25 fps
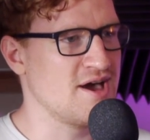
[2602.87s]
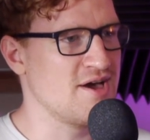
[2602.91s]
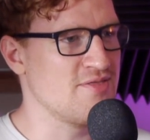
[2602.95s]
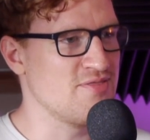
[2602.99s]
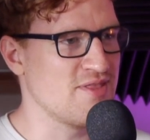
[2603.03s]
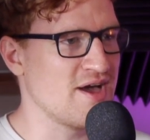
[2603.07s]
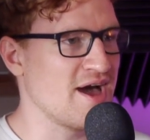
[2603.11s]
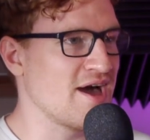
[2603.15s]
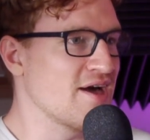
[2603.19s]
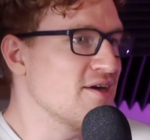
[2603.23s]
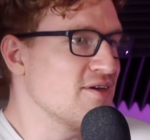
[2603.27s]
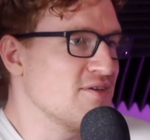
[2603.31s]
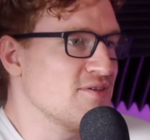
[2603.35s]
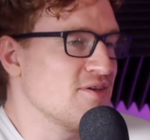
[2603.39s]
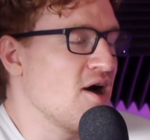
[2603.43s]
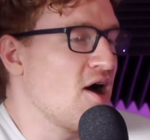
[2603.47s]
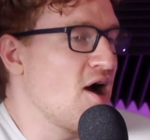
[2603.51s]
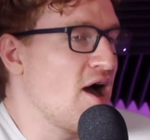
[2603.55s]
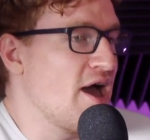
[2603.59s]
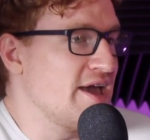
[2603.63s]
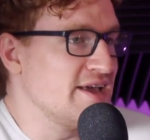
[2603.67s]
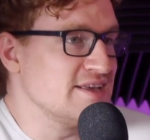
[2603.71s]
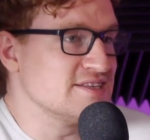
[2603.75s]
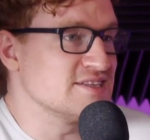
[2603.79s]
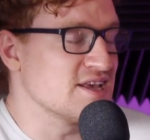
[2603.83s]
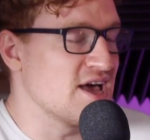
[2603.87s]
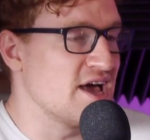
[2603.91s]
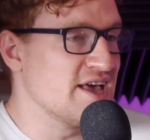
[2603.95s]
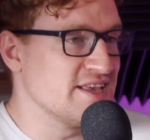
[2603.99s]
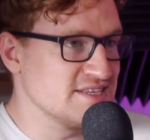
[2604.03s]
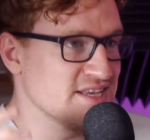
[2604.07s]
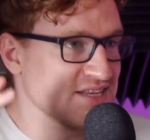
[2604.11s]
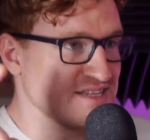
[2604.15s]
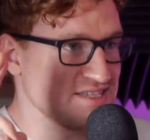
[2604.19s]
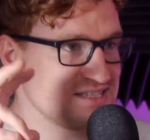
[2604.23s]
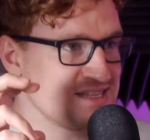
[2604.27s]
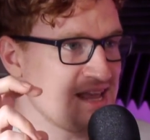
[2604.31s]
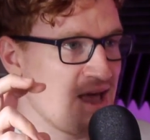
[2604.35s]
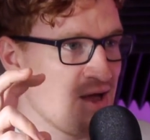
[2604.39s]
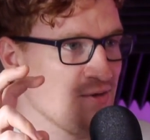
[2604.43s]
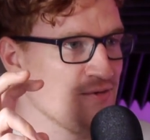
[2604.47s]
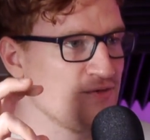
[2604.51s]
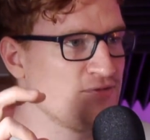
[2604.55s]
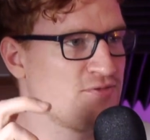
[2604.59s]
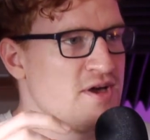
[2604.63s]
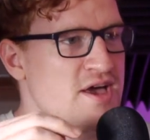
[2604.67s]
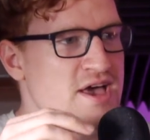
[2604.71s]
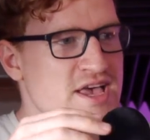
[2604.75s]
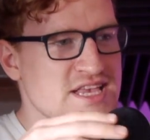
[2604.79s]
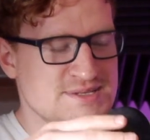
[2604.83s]
And that is, is a
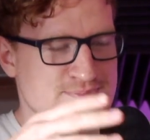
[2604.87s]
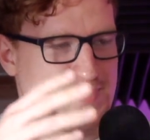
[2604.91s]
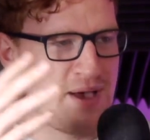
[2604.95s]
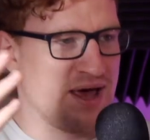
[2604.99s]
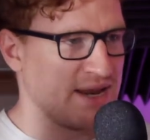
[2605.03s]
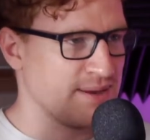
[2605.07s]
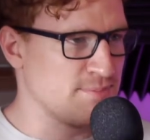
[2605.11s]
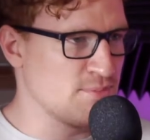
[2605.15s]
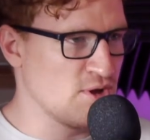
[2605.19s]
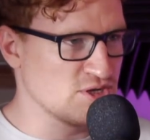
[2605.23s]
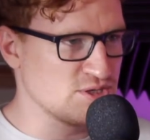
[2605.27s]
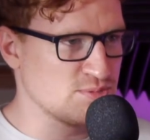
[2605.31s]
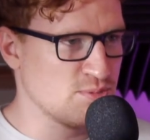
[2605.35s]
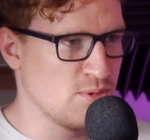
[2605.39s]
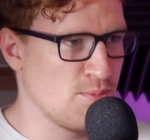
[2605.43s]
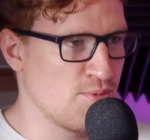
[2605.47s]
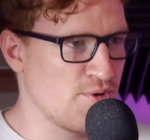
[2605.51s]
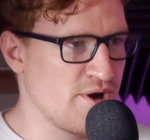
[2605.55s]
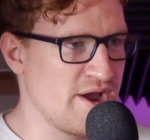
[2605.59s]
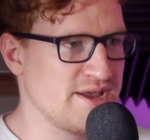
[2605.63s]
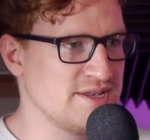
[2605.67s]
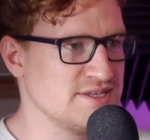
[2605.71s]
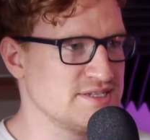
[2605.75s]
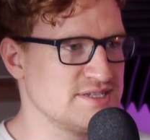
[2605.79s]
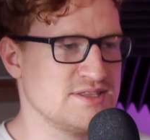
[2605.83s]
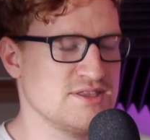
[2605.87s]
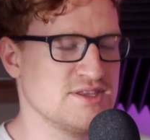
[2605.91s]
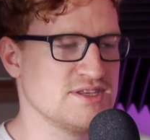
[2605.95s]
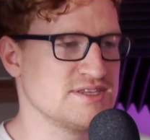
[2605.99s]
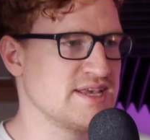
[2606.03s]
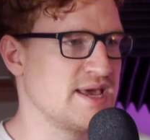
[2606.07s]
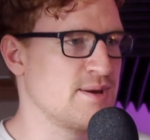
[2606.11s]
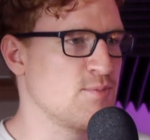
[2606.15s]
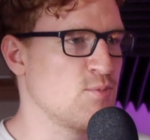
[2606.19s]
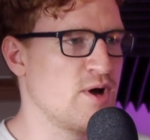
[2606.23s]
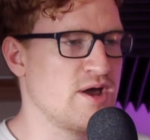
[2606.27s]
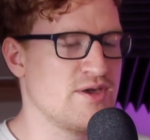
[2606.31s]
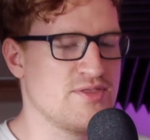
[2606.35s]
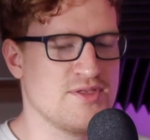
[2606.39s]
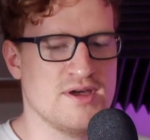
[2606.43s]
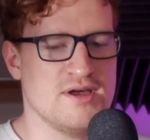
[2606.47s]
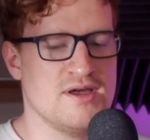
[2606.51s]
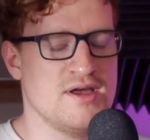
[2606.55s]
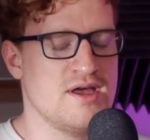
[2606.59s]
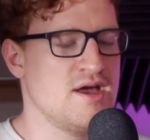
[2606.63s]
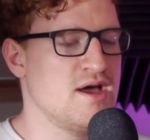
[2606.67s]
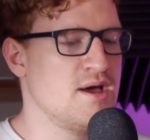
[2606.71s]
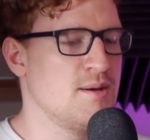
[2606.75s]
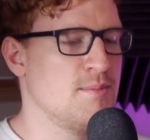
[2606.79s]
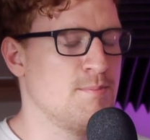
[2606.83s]
self spanning multiple brains in the same way that
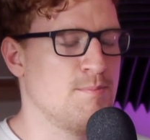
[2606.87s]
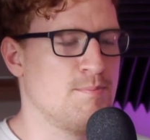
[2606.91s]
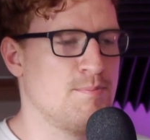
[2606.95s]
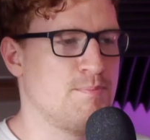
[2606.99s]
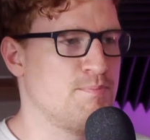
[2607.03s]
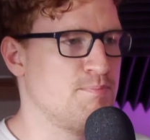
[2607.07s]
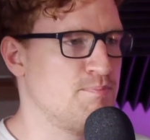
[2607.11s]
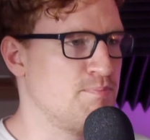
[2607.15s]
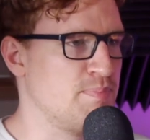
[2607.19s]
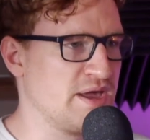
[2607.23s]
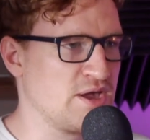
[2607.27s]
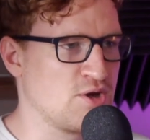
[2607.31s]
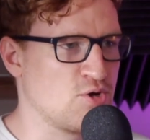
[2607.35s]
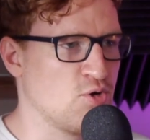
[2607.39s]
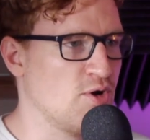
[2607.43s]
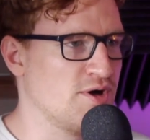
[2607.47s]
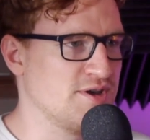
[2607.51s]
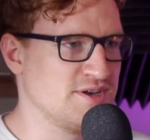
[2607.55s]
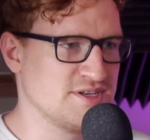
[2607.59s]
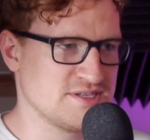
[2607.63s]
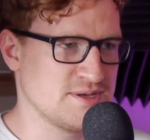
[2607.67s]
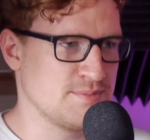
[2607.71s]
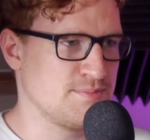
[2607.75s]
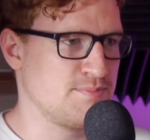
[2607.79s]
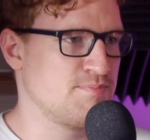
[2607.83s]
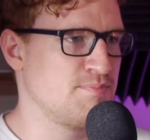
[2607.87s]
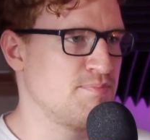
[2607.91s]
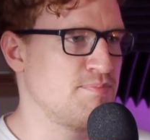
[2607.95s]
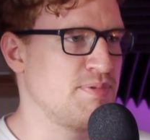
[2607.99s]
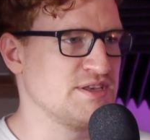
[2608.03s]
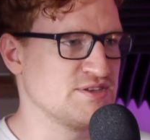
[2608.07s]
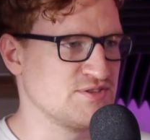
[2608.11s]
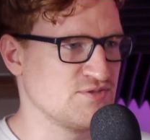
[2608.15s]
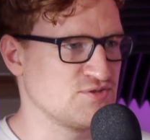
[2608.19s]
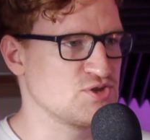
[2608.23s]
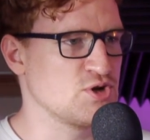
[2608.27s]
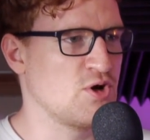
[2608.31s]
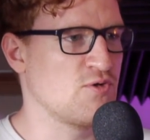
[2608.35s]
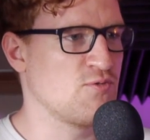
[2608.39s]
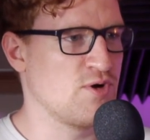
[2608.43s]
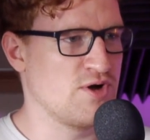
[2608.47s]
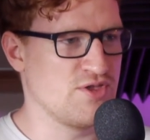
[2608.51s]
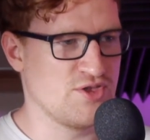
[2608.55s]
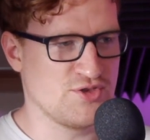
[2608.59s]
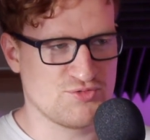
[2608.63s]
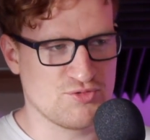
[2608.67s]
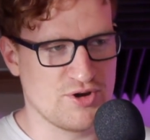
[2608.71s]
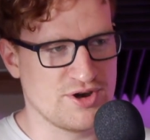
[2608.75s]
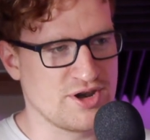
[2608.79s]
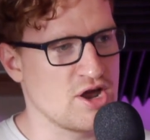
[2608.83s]
Bitcoin is a piece of software
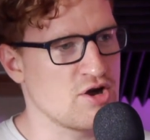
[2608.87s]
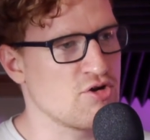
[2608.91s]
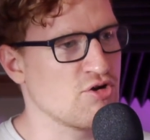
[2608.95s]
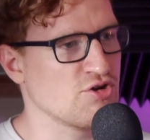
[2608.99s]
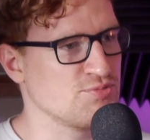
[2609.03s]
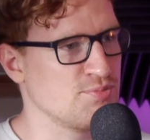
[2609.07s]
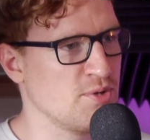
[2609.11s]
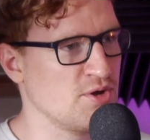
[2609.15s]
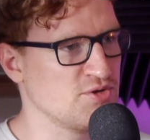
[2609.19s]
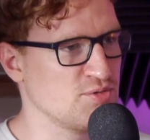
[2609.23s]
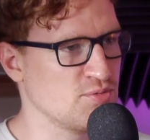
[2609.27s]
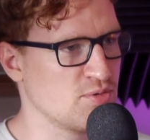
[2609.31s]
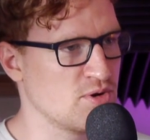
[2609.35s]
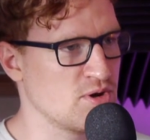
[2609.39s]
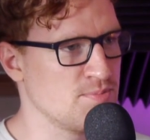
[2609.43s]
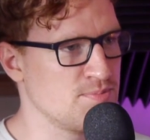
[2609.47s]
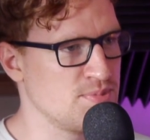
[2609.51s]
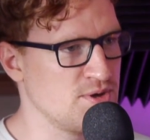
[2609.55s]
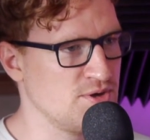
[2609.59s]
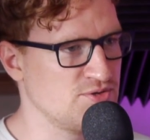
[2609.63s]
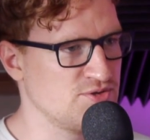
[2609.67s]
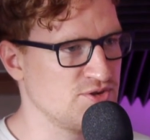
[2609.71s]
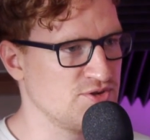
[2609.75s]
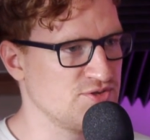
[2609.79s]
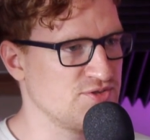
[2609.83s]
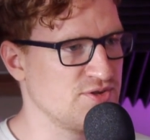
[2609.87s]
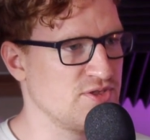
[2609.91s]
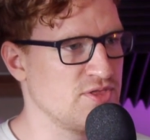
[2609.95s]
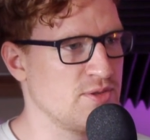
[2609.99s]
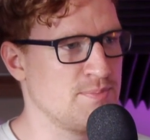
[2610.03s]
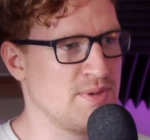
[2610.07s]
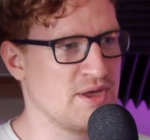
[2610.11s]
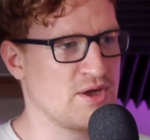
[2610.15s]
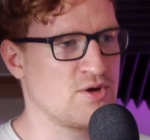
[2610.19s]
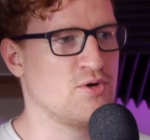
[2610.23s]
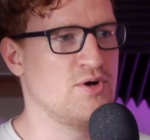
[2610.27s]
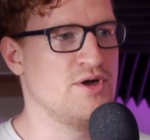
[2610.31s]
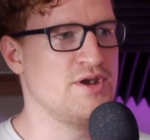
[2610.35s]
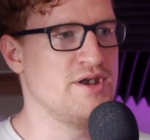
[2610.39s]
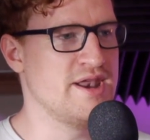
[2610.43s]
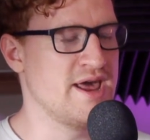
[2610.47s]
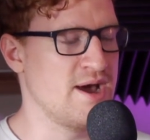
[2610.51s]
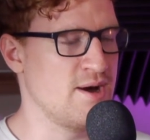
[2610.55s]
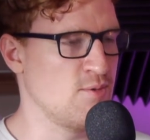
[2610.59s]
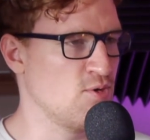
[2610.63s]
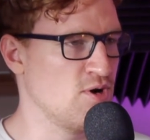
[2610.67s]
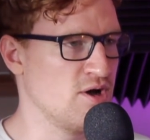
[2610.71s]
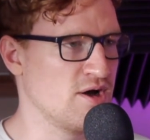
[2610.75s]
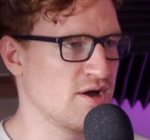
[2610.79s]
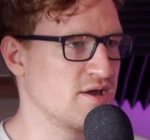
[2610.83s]
that's running across multiple computers, and the Bitcoin mm.
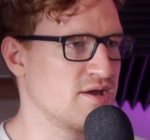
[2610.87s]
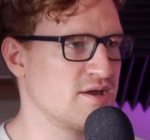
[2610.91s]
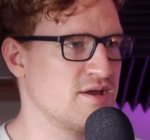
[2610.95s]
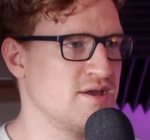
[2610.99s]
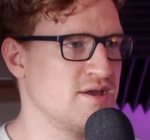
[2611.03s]
network